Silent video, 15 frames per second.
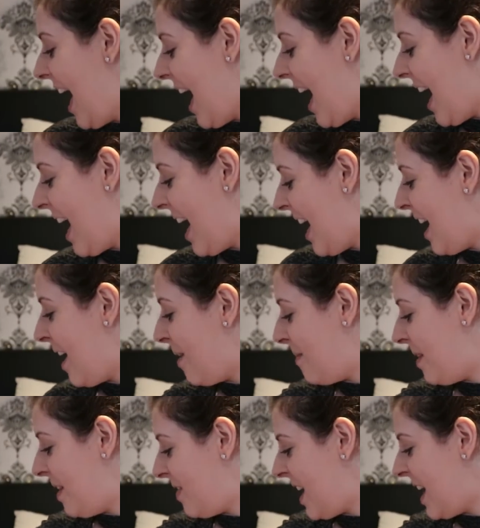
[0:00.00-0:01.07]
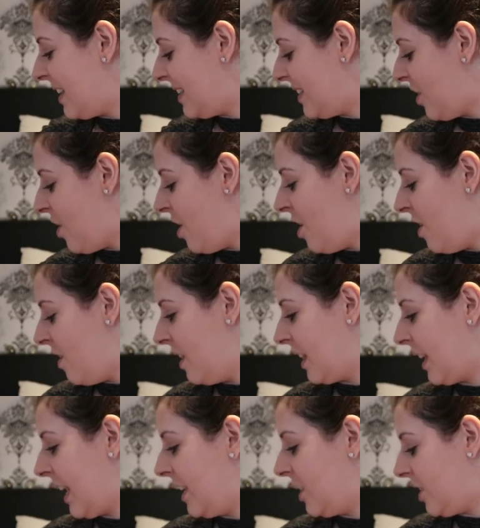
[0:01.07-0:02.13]
That's all
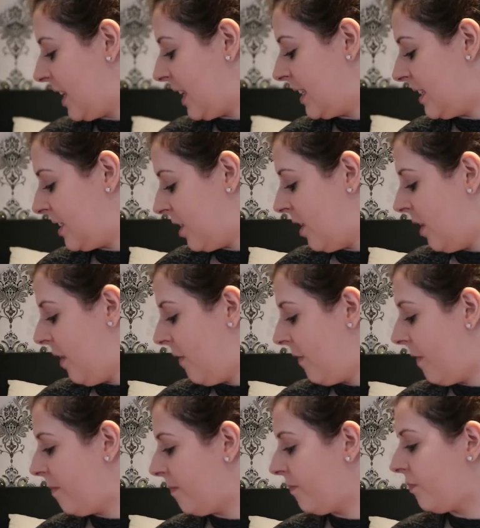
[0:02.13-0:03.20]
kitchen-y stuff.